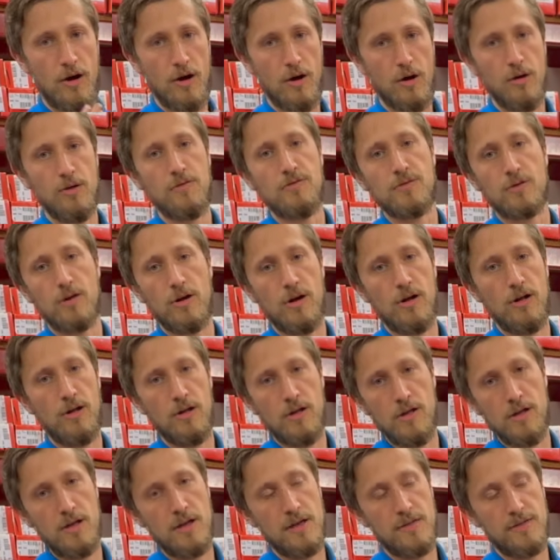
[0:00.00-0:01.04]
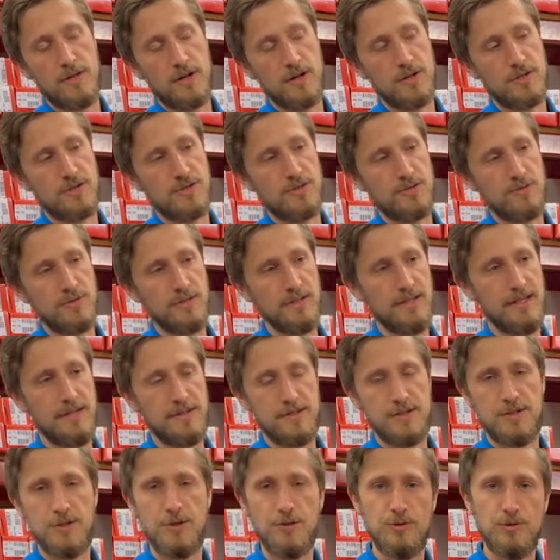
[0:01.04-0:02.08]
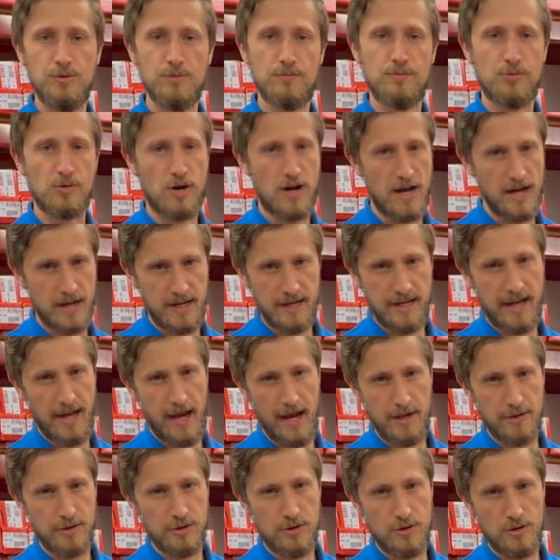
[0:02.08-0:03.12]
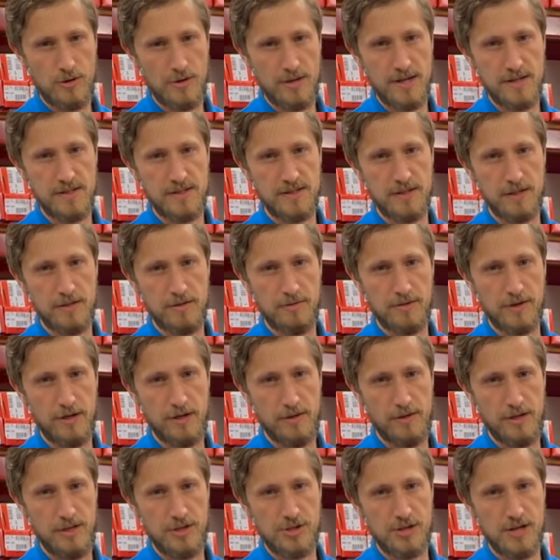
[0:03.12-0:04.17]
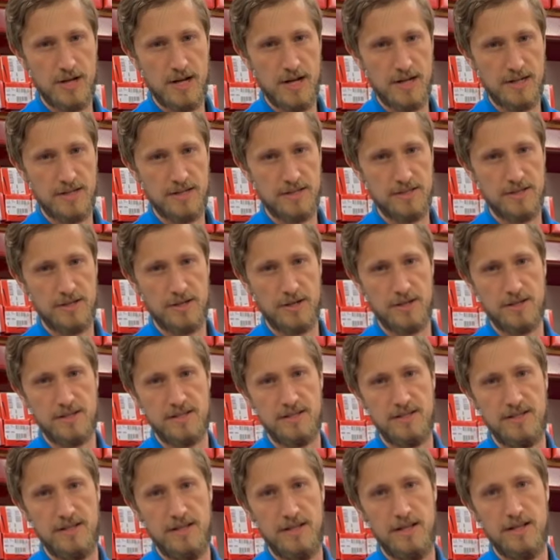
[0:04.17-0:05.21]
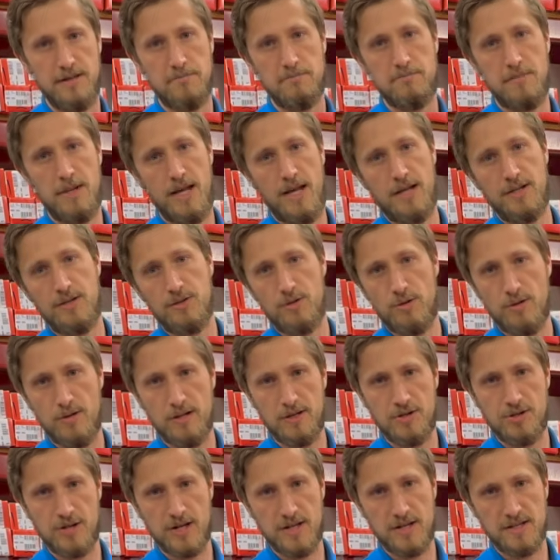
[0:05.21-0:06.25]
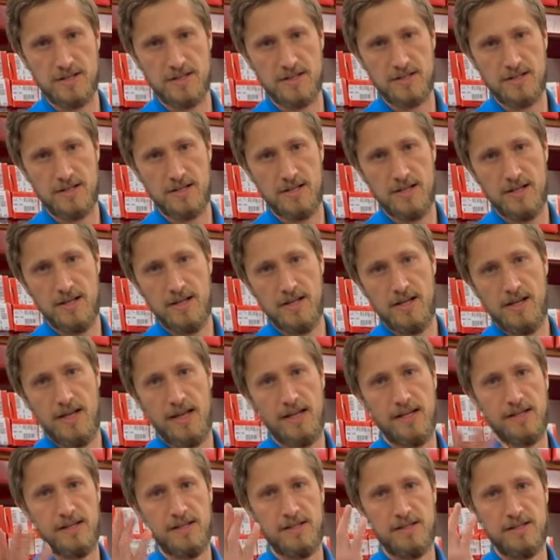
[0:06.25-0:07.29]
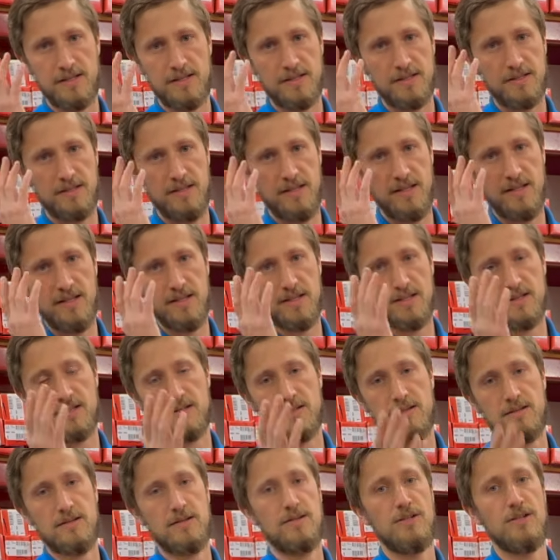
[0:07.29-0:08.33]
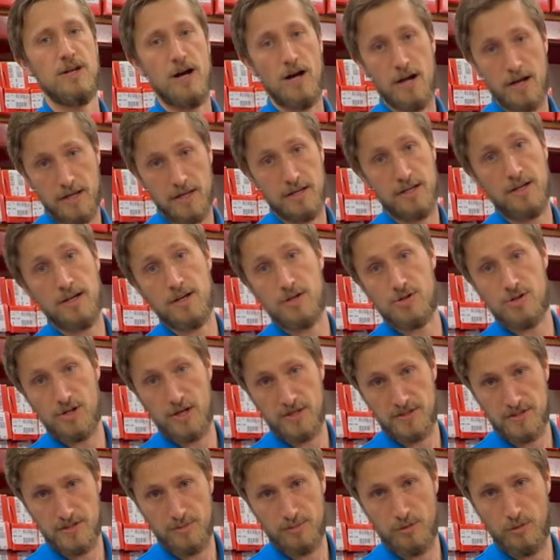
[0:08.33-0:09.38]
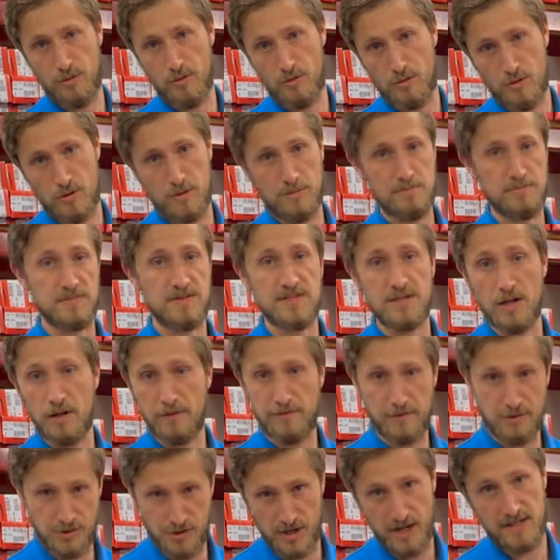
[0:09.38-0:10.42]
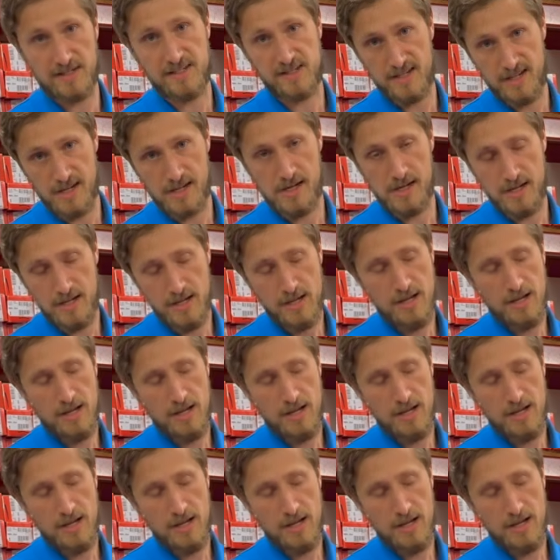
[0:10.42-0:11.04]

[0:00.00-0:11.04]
Overall, there's really two broad categories of KONI shocks. There's the manual adjust and the non-adjustable or self-adjusting.